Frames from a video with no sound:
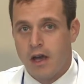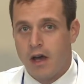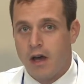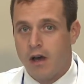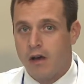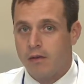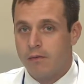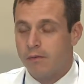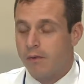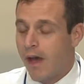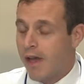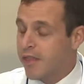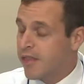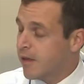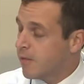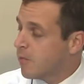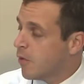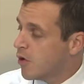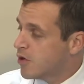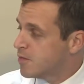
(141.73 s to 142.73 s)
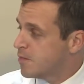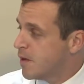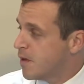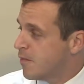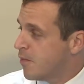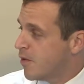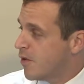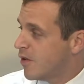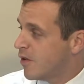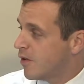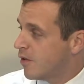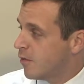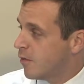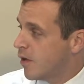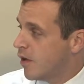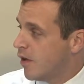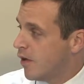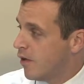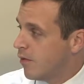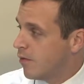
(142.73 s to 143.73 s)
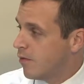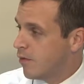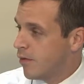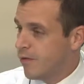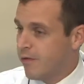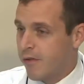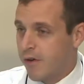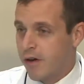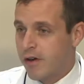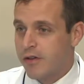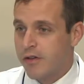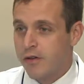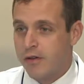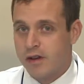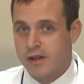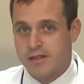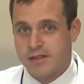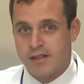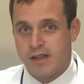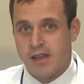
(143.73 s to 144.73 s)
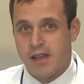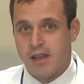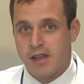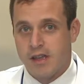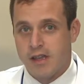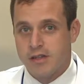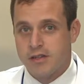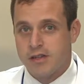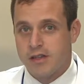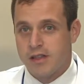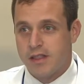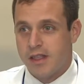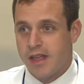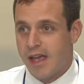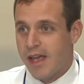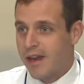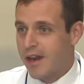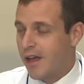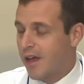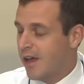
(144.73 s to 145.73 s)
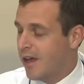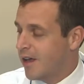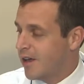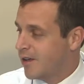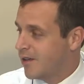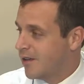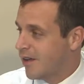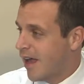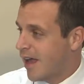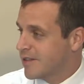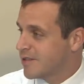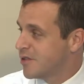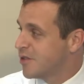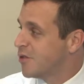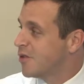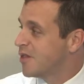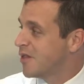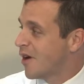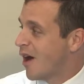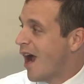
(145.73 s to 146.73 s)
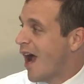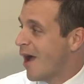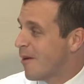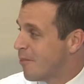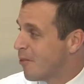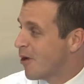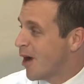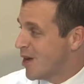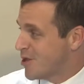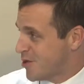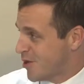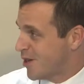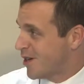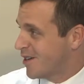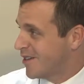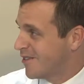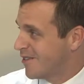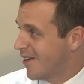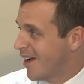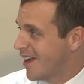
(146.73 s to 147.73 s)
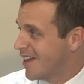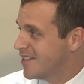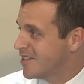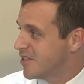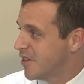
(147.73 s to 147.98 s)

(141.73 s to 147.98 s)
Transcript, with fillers: Uh, I think most people will refer to it as a condition that uh, has to do with their eye pressure, right?